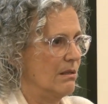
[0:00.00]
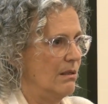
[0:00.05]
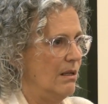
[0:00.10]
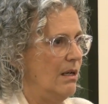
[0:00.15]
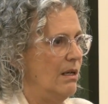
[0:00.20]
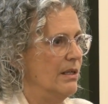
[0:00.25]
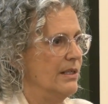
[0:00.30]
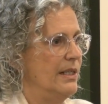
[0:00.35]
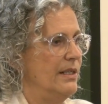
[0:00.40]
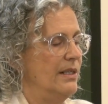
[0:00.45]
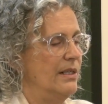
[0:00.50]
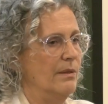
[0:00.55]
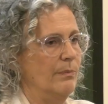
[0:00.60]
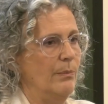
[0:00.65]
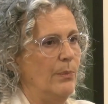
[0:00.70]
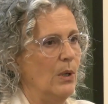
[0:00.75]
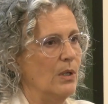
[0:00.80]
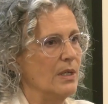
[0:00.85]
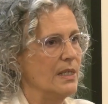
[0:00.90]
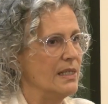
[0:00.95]
Are there
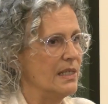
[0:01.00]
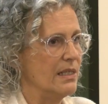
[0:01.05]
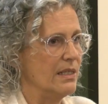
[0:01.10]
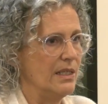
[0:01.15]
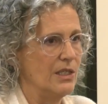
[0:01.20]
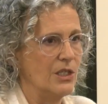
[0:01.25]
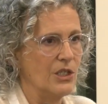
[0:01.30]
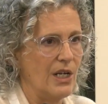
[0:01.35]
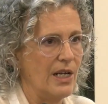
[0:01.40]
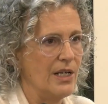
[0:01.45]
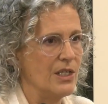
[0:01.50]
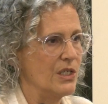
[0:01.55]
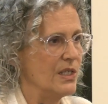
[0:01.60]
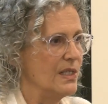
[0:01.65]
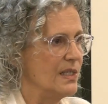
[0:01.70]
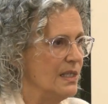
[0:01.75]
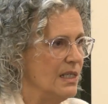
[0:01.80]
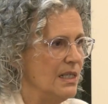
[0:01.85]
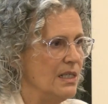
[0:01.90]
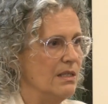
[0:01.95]
policy changes
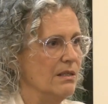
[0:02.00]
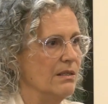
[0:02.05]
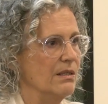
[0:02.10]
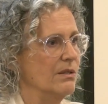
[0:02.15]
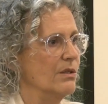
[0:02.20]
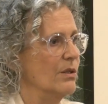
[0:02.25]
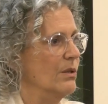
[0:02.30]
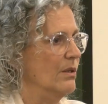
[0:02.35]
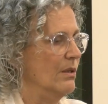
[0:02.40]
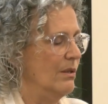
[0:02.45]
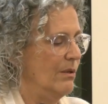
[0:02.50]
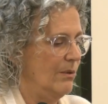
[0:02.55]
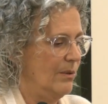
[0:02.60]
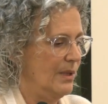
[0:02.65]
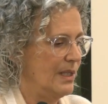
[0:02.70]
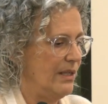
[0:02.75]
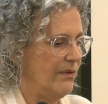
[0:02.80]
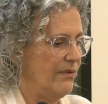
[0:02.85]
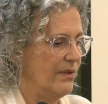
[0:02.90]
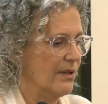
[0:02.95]
needed,
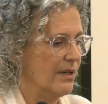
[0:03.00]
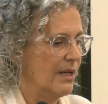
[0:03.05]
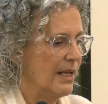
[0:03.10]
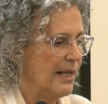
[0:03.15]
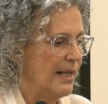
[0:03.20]
whatever.